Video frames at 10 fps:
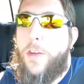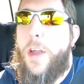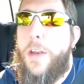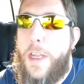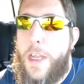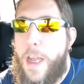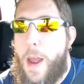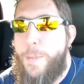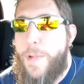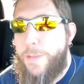Sunday.
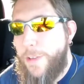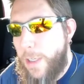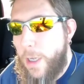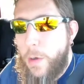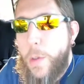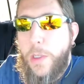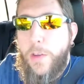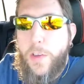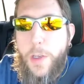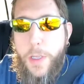I'm definitely not going on
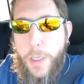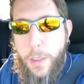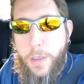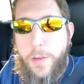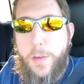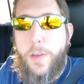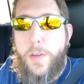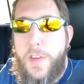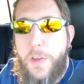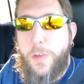Sunday because it
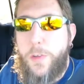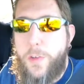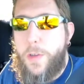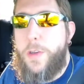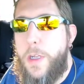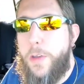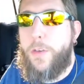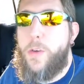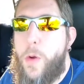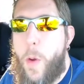is Easter Sunday,
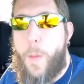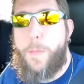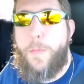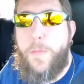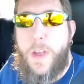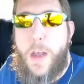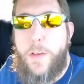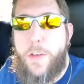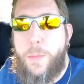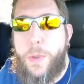so got
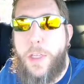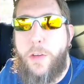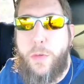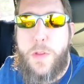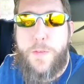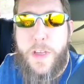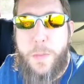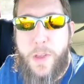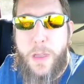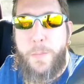some plans with the family.